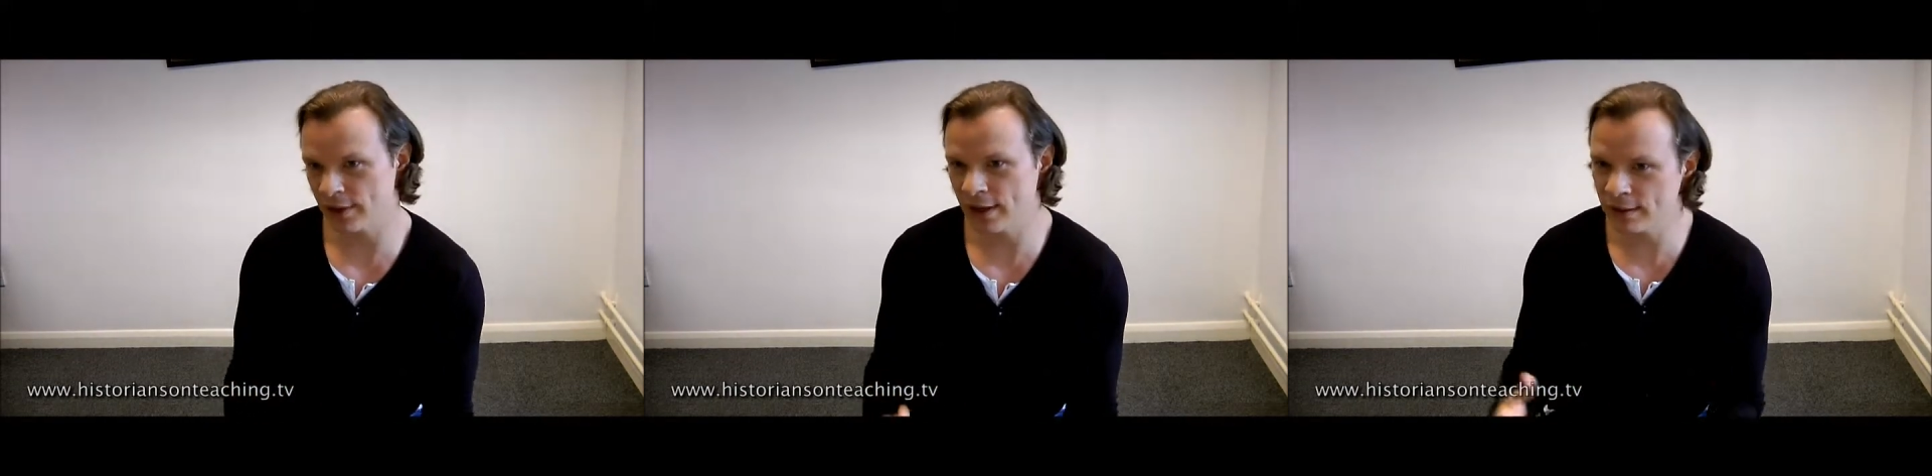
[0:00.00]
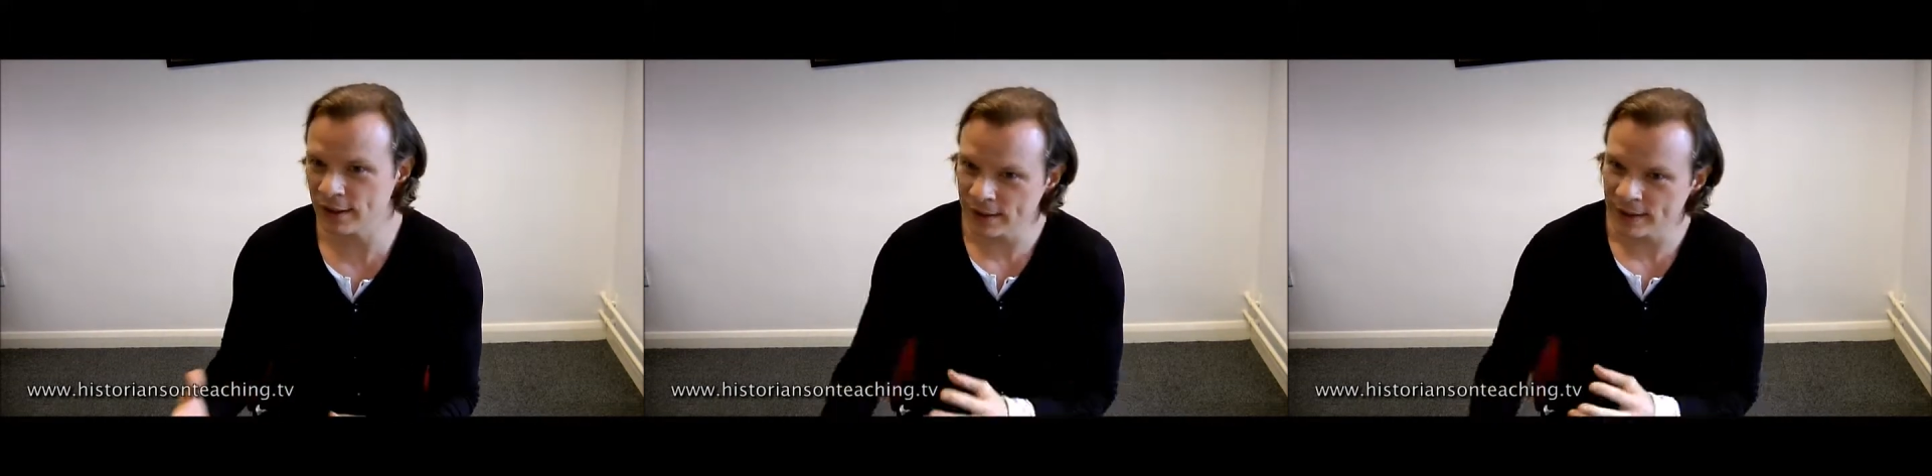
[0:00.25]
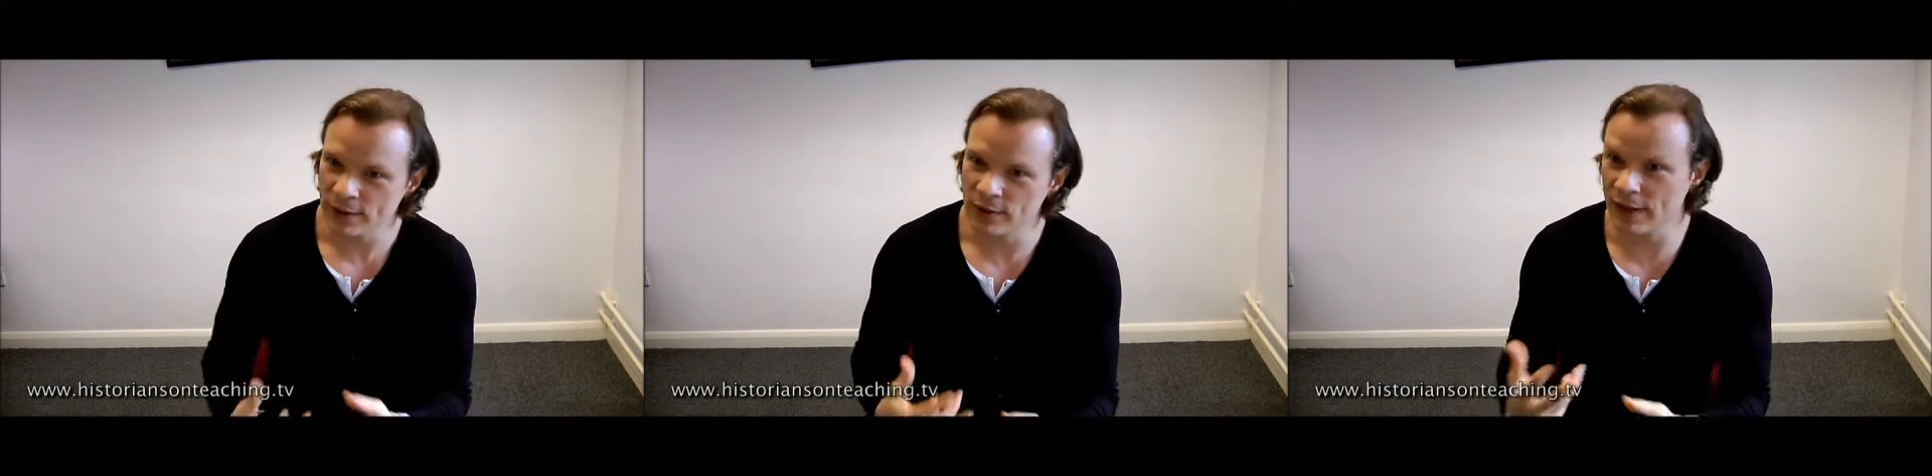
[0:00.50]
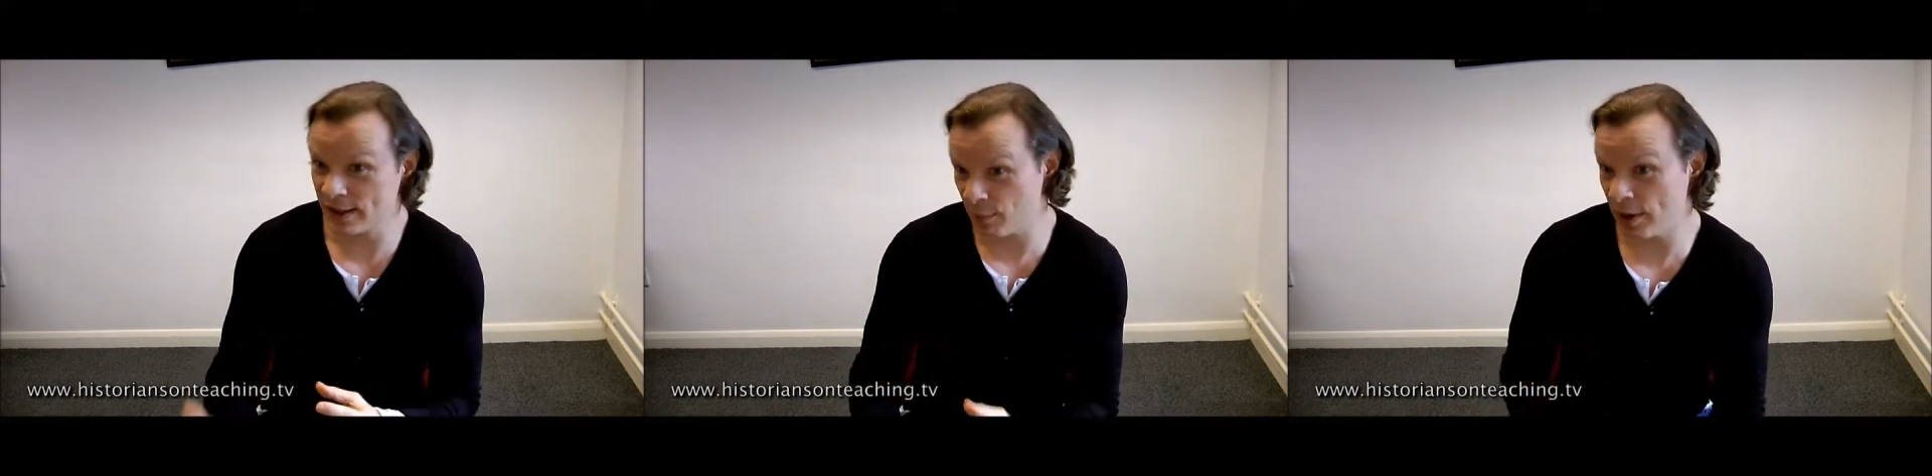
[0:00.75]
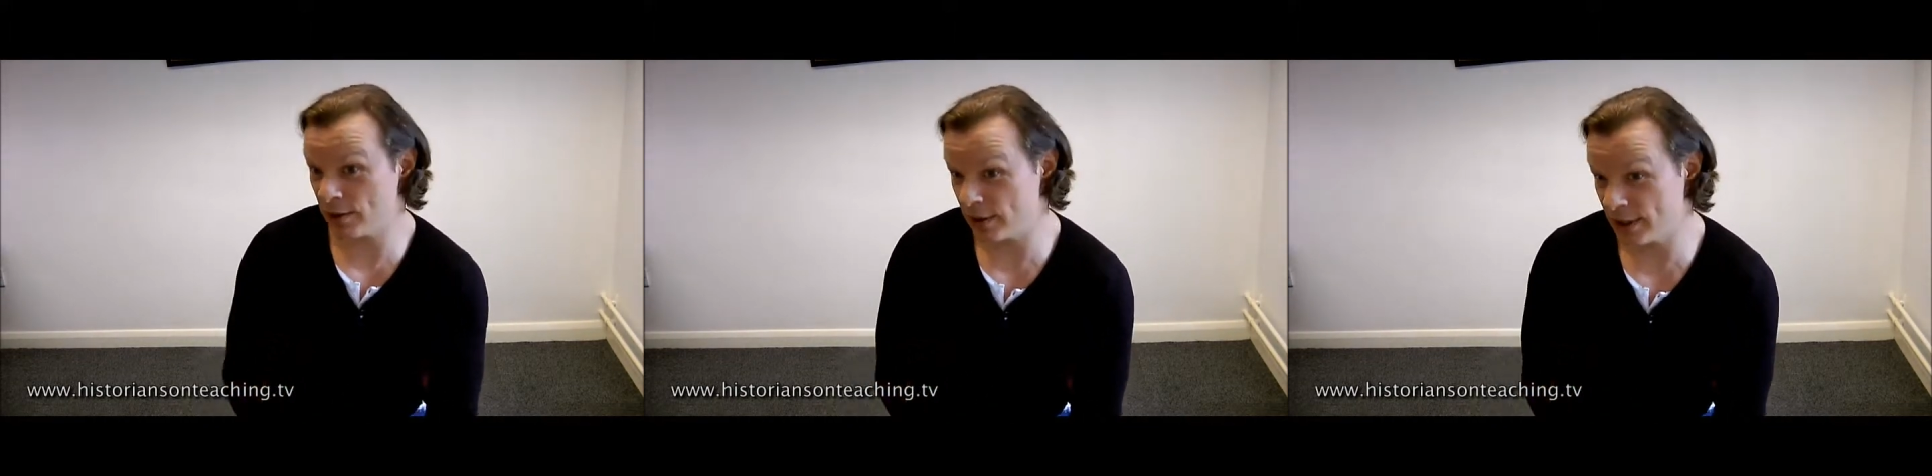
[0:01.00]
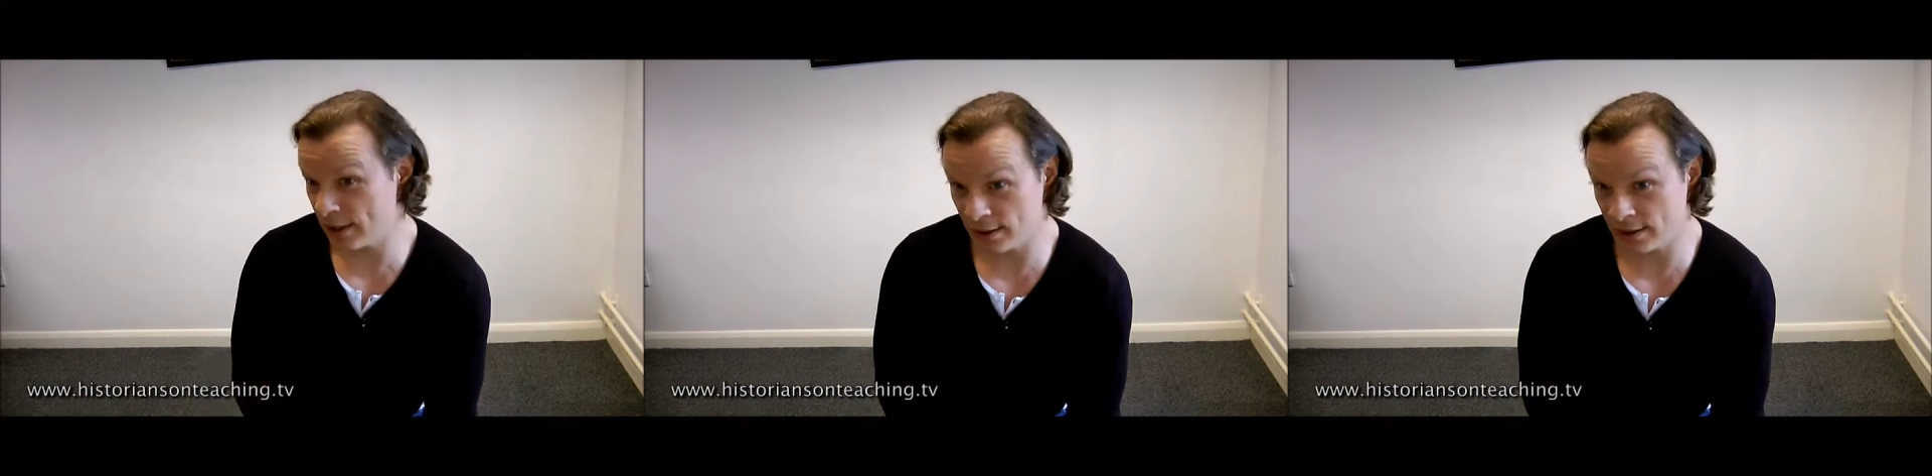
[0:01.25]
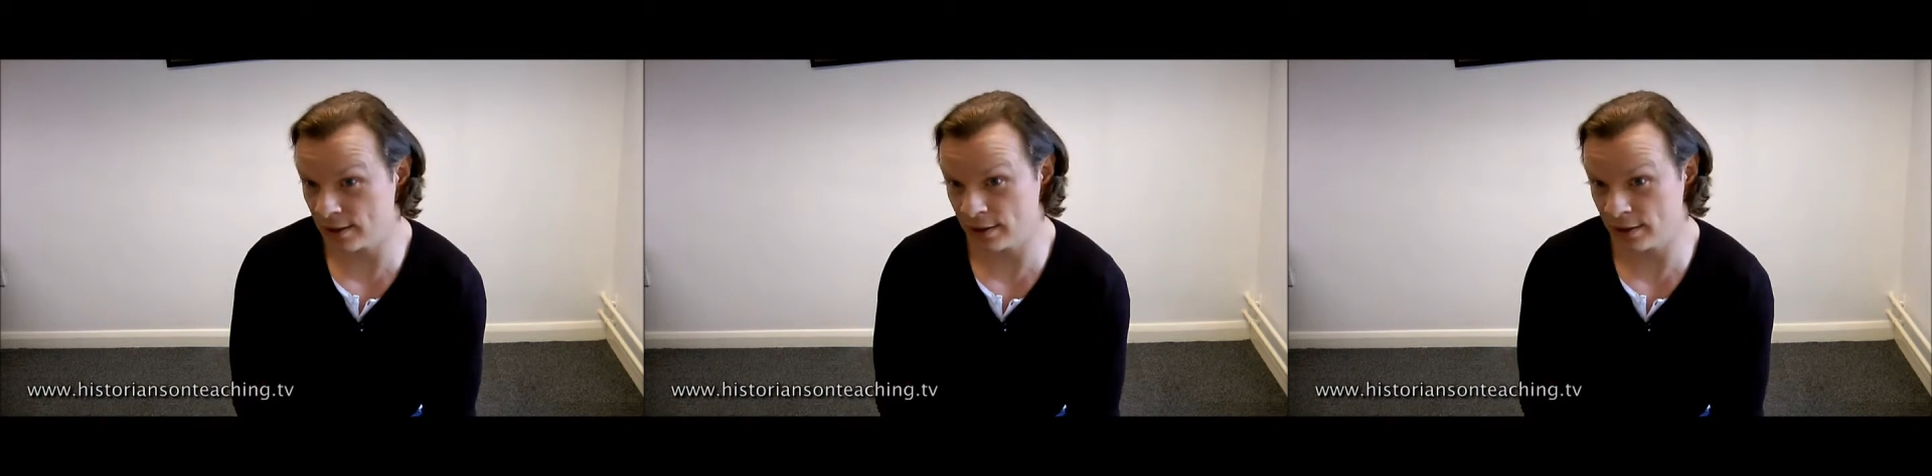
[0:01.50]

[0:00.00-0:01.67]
then you'll get a better attendance.